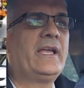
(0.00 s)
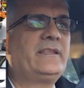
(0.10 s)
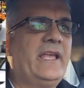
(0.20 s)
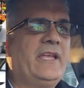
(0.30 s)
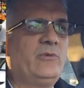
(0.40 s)

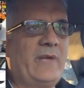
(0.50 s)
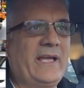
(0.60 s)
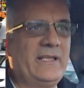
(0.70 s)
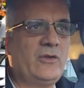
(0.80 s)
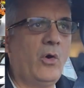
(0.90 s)
the
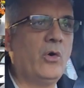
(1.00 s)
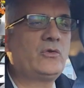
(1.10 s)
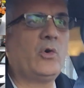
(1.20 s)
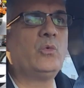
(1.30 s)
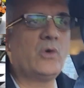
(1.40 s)
United
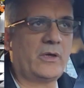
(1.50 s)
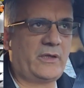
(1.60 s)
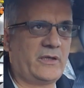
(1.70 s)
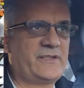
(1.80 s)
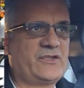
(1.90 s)
Auto
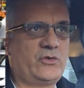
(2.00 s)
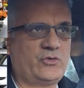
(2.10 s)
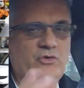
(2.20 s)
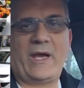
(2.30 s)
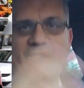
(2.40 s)
Workers, to
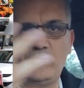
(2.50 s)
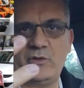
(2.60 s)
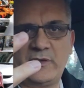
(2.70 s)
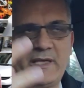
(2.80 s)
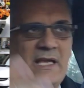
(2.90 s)
try to
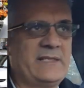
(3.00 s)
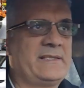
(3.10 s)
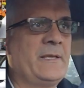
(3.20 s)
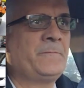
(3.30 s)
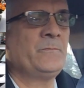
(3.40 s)

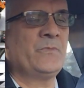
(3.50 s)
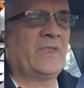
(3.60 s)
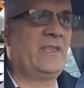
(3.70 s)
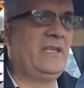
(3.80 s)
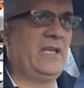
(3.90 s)
unionize
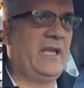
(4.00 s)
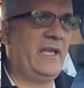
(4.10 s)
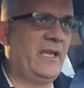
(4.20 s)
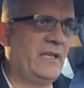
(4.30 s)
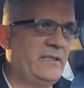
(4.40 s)

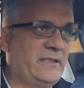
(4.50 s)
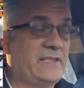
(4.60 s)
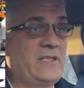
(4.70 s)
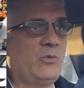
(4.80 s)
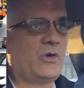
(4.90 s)
the
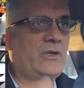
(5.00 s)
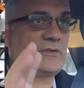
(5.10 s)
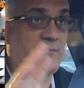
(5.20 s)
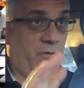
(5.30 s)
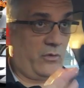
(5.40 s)
Tesla
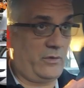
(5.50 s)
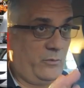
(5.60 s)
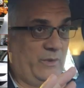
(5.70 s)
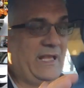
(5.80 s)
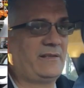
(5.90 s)
workers
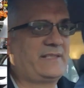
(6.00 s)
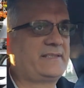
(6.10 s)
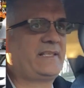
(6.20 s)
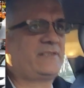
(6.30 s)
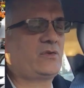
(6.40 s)
without
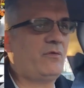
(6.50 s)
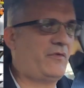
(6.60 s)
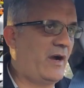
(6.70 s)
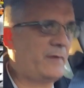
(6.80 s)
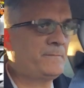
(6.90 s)
success so
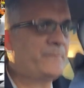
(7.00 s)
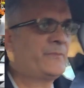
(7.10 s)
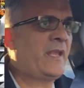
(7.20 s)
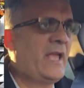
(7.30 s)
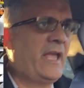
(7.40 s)
far.
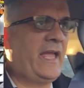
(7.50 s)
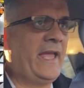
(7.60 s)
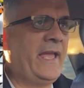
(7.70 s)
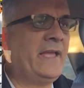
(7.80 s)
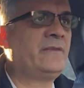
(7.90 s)

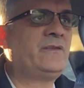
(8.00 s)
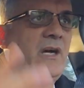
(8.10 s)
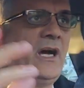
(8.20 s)
And